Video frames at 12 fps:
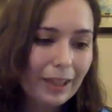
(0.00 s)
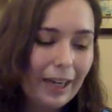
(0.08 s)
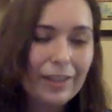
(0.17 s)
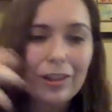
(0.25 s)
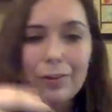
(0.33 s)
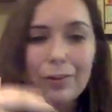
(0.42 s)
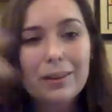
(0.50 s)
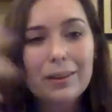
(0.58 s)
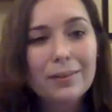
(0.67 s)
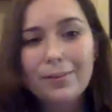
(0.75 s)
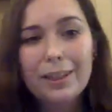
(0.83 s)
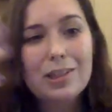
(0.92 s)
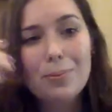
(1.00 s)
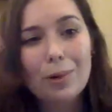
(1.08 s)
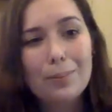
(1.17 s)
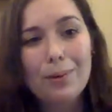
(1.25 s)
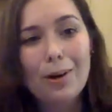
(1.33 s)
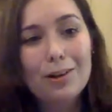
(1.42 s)
I don't know, when it's
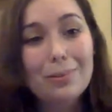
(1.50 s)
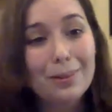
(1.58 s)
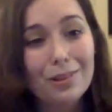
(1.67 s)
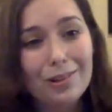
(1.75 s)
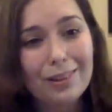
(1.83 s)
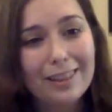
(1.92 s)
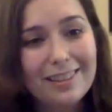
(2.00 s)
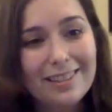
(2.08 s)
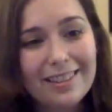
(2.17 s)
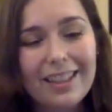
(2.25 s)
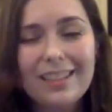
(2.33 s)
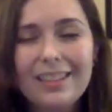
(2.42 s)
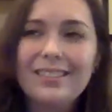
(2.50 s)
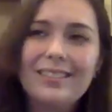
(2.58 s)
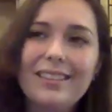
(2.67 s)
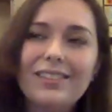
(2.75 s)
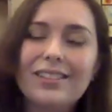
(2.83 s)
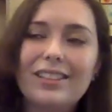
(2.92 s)
more multiple choice.
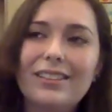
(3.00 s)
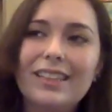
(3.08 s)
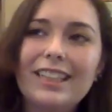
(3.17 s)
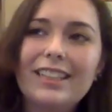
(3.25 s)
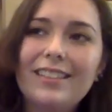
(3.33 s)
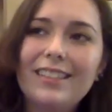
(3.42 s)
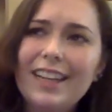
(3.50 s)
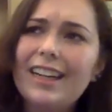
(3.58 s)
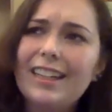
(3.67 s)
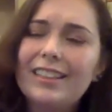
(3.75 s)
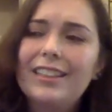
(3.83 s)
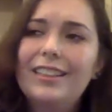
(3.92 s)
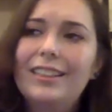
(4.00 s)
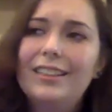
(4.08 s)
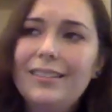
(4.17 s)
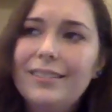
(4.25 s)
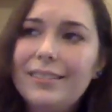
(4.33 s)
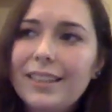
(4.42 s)
I don't know. Yeah.
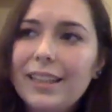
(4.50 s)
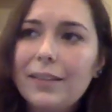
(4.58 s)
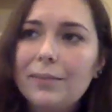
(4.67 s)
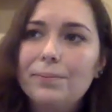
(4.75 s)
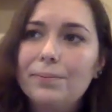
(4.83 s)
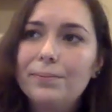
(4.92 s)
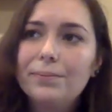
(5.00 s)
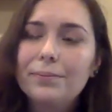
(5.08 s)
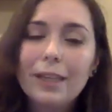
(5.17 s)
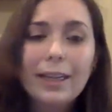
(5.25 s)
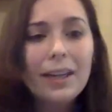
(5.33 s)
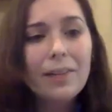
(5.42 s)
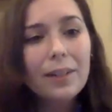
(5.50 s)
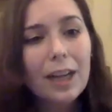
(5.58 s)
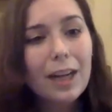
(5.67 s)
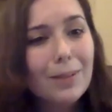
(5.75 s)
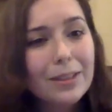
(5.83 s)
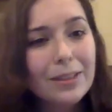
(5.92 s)
And I have a
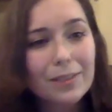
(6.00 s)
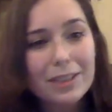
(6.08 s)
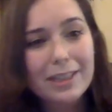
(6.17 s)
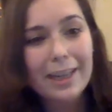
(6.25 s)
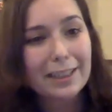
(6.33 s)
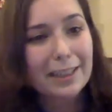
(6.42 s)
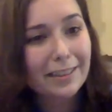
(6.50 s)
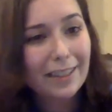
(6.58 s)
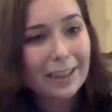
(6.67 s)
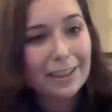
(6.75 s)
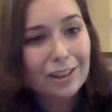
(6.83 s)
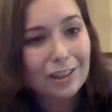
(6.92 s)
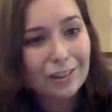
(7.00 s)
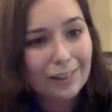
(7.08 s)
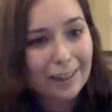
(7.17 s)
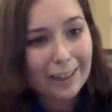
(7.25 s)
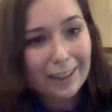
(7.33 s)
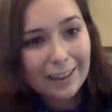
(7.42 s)
couple of different techniques I could use
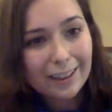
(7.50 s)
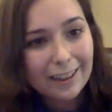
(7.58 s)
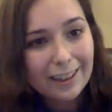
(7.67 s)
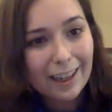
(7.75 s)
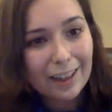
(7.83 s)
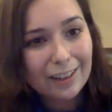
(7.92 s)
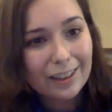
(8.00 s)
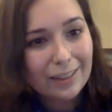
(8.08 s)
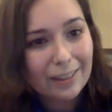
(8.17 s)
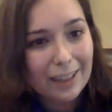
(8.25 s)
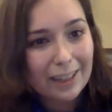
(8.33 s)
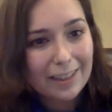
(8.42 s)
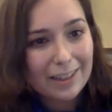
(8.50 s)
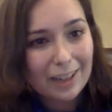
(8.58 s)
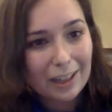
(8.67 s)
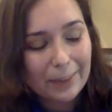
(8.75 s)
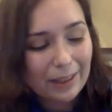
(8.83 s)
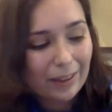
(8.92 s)
there, including one to
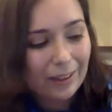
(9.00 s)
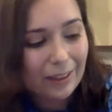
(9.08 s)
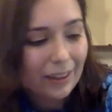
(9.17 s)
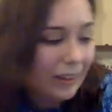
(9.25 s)
talk